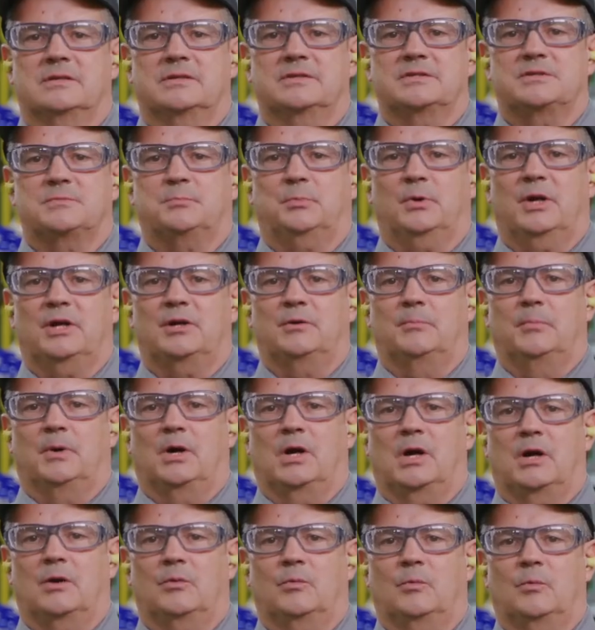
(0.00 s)
the spreader
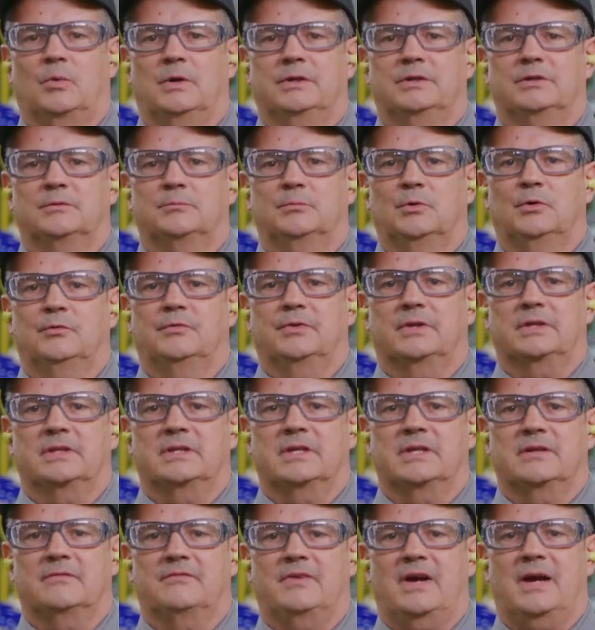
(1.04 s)
bar when you're moving
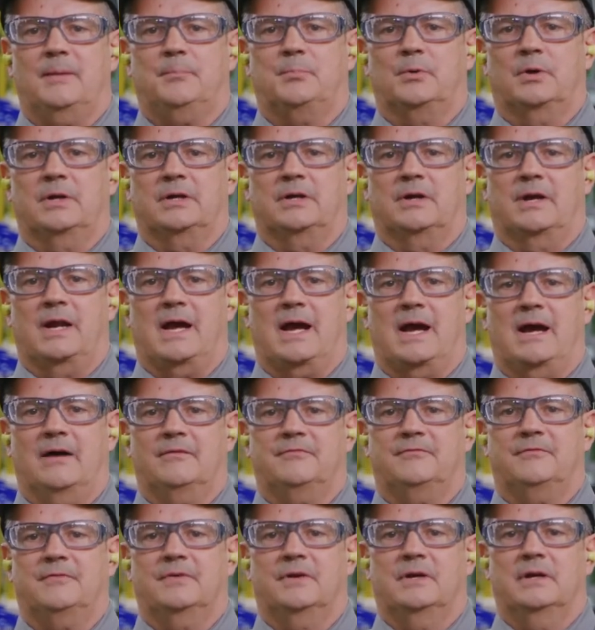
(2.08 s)
the evaporator half,
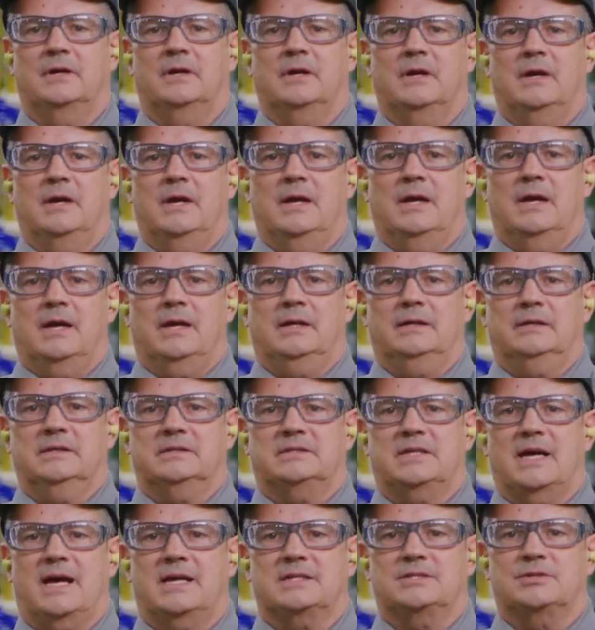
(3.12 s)
and
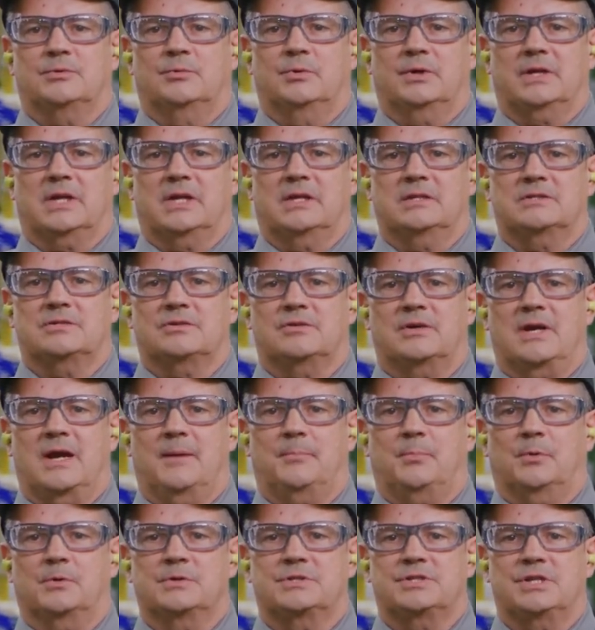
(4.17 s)
attach a rigging
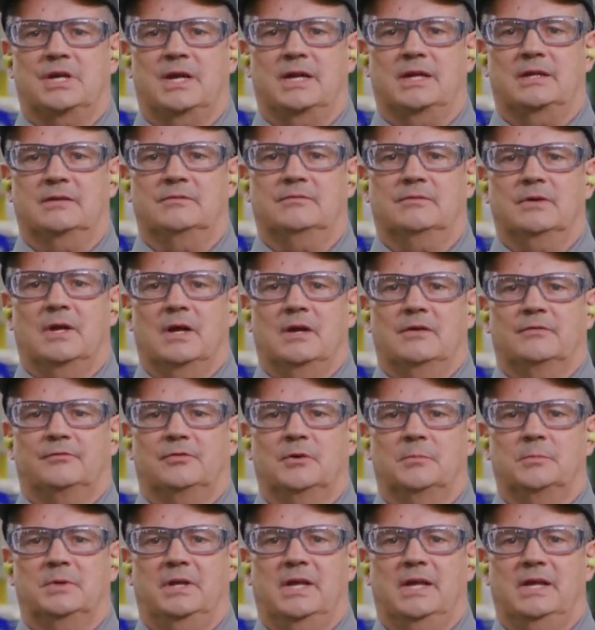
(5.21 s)
strap or chain
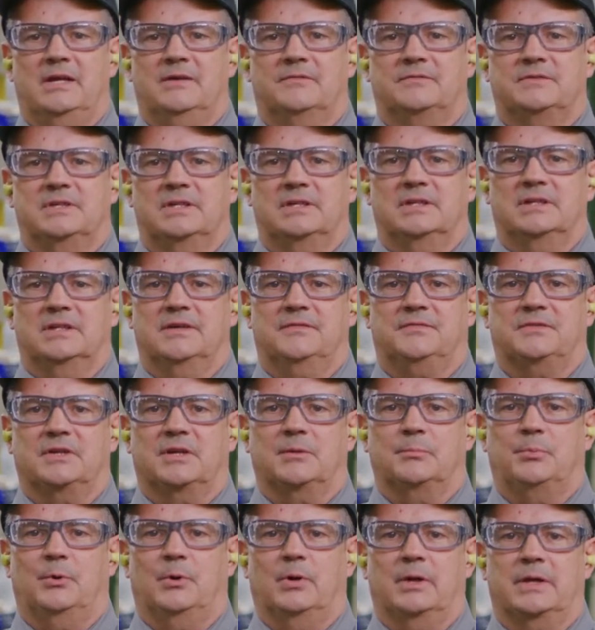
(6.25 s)
from an AFD
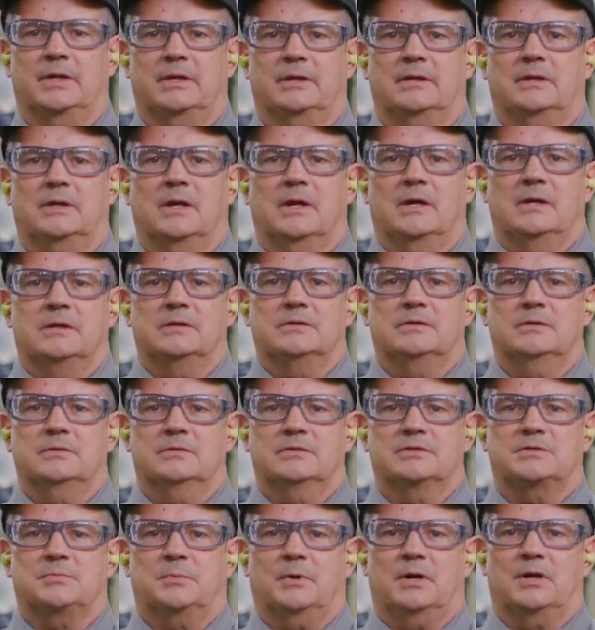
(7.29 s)
lifting point to
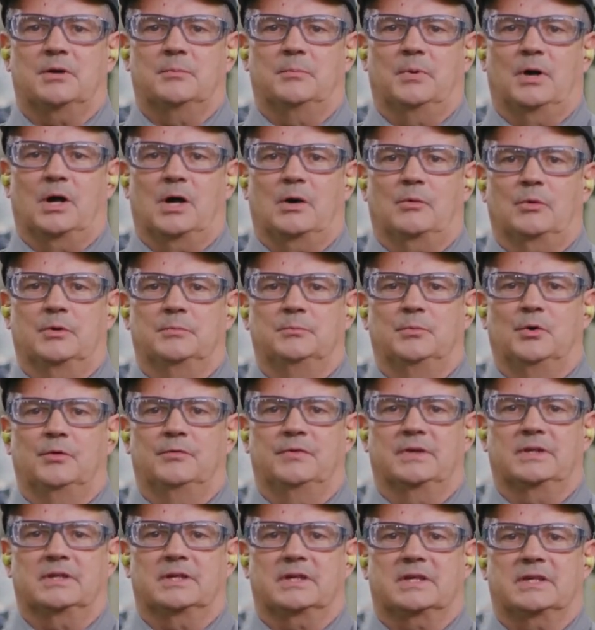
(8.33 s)
the spreader bar when
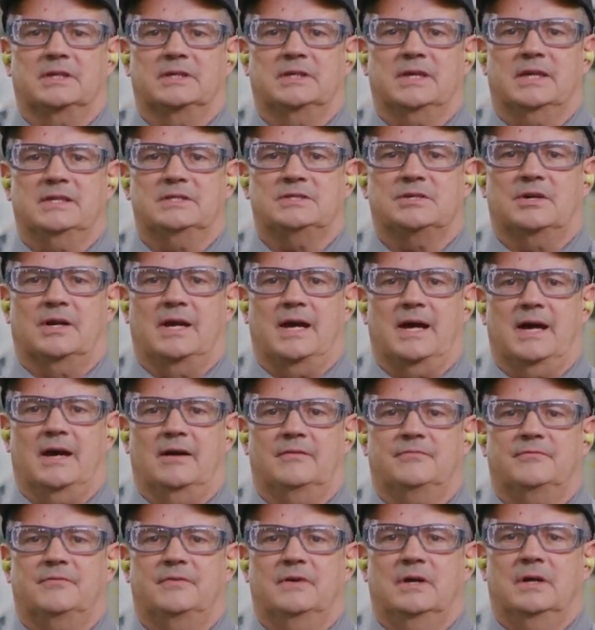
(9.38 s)
moving the condenser half,
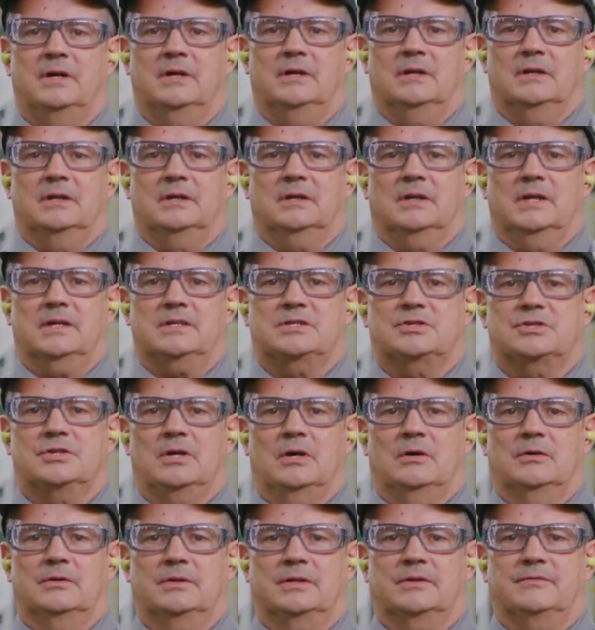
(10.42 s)
like
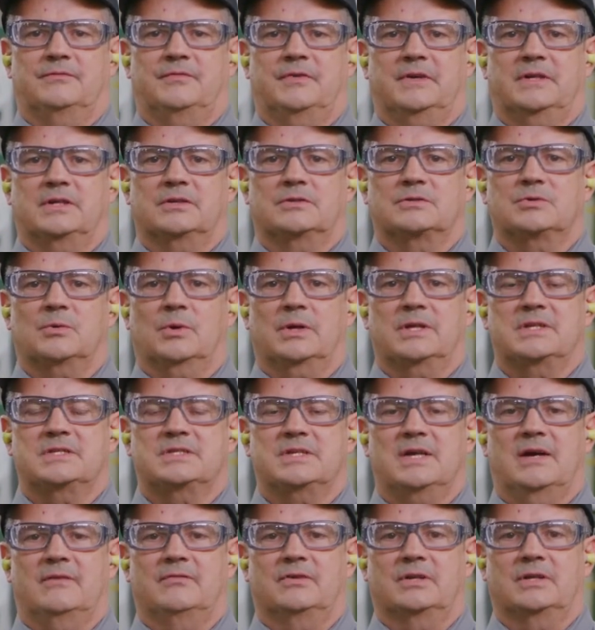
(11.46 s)
shown in Figure
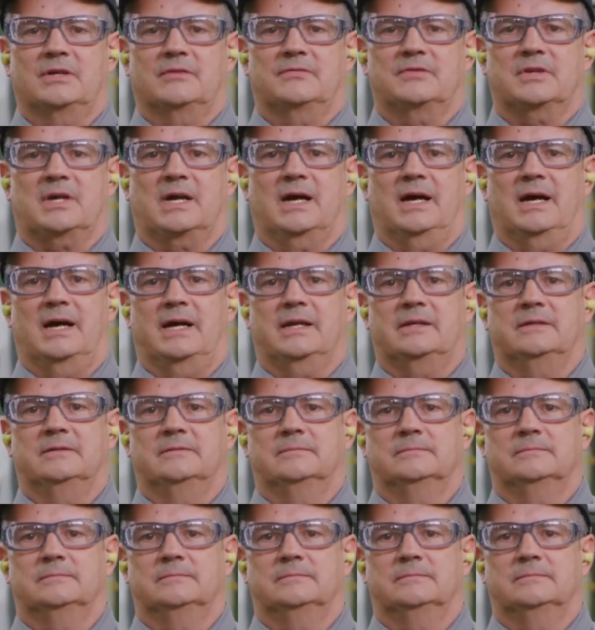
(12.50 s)
27 of the guide.